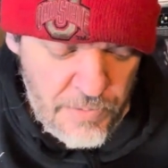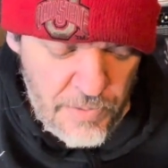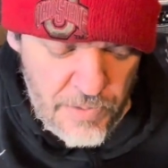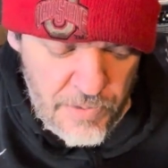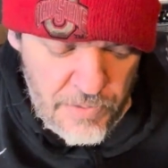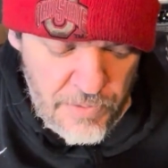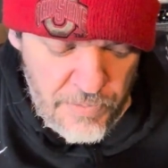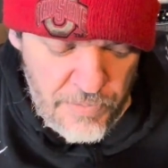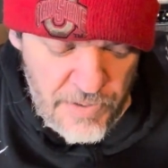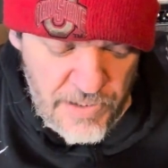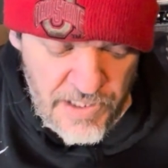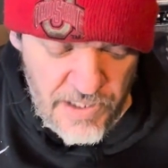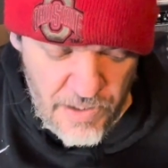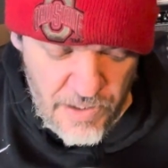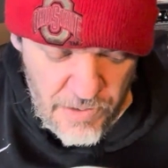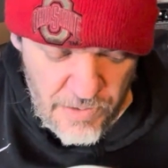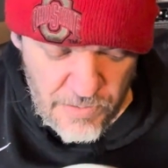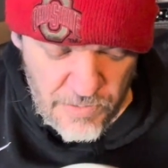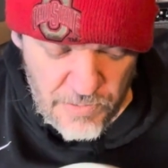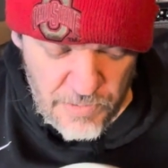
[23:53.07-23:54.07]
The
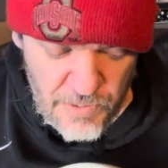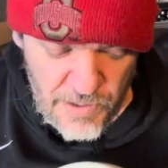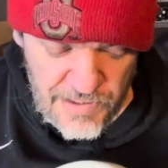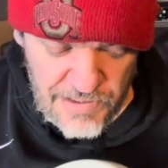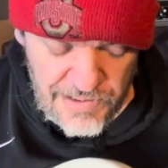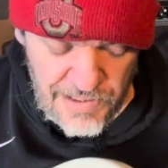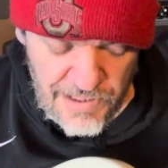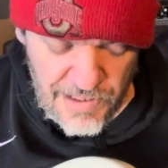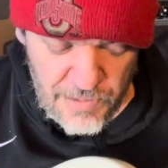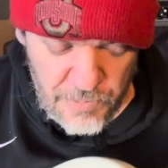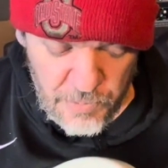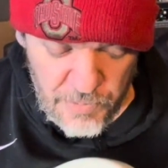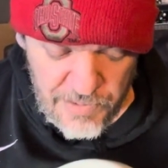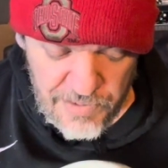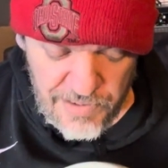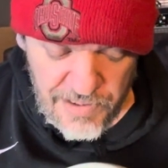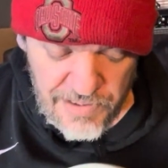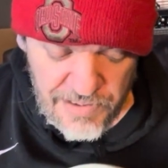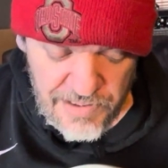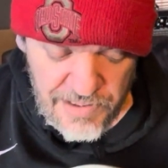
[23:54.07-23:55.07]
video I done was
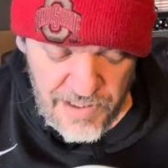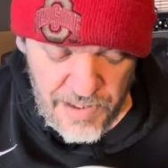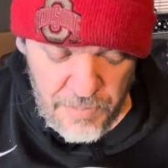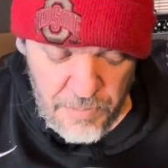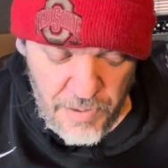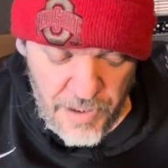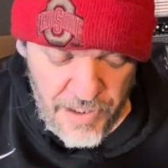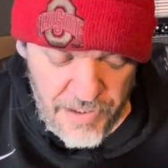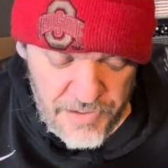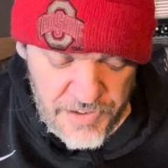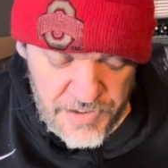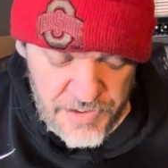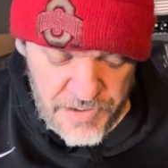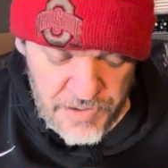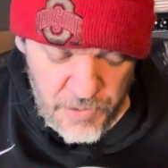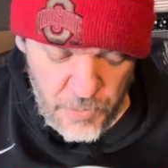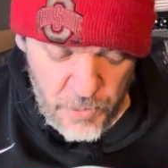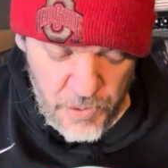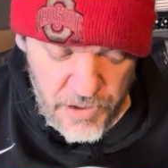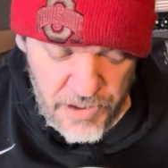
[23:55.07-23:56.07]
on D minor
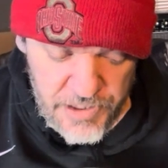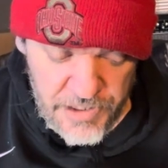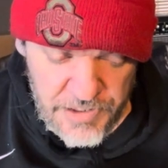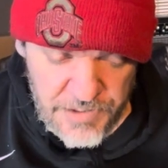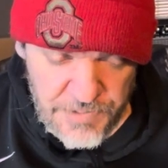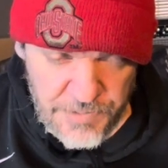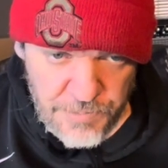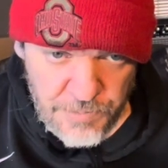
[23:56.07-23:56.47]
Dorian,